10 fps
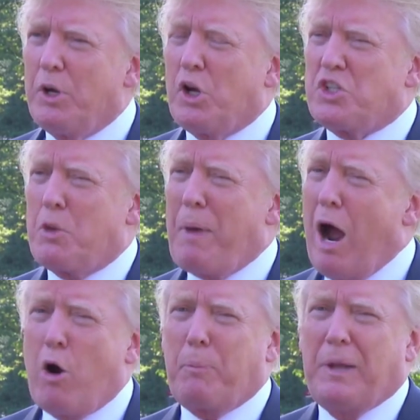Because the
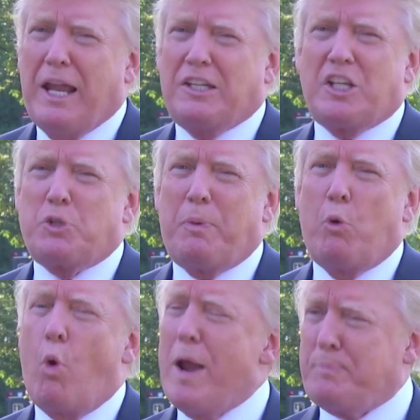power plant has
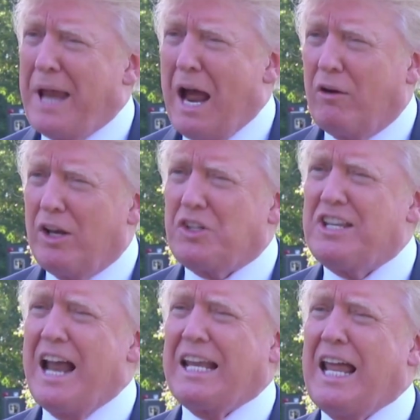been wiped out.
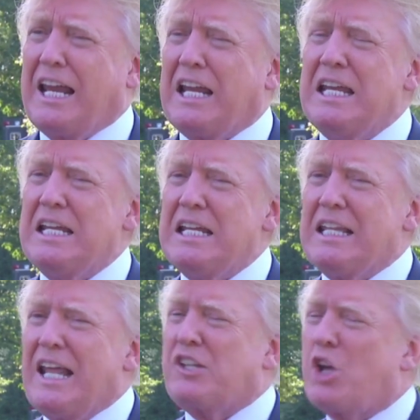It's not like
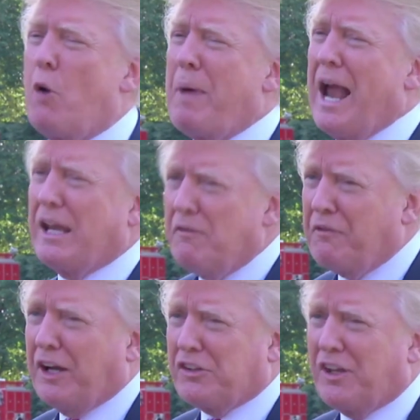let's go back
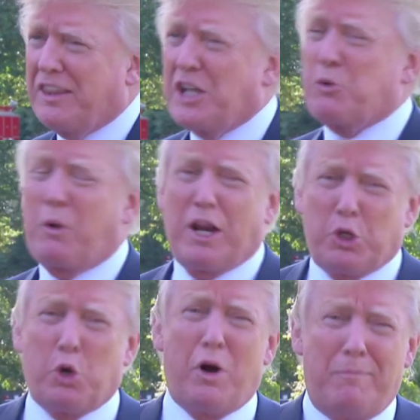and fix it. That's what I
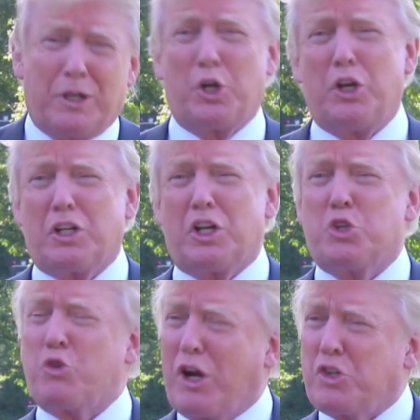do. I'm a good
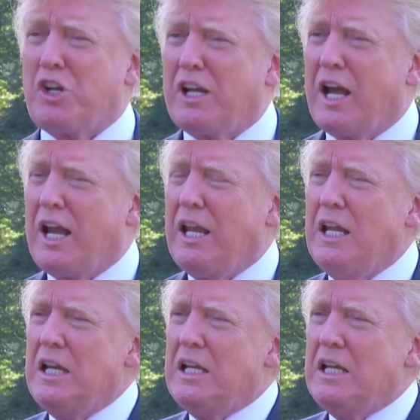construction guy.